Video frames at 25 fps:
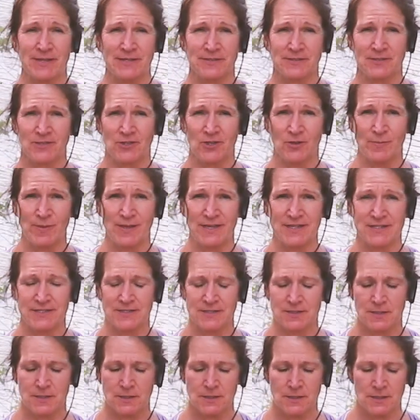be a little bit
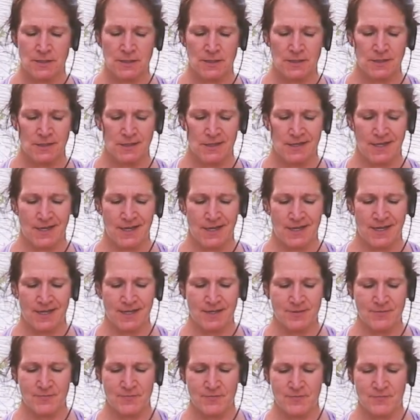
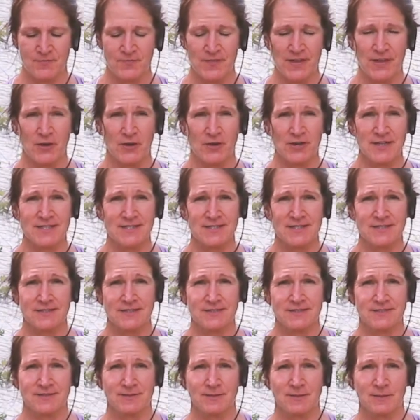vigorous,
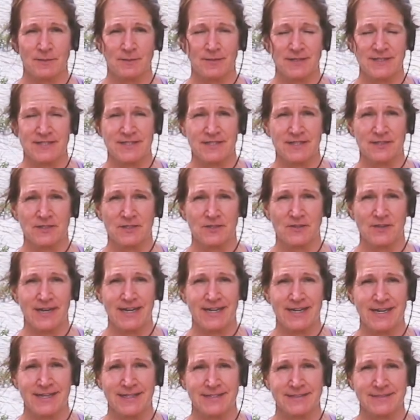a little
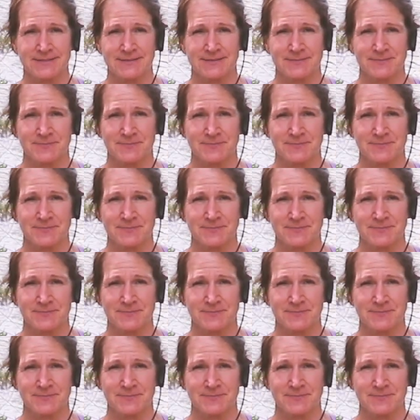exhilarating,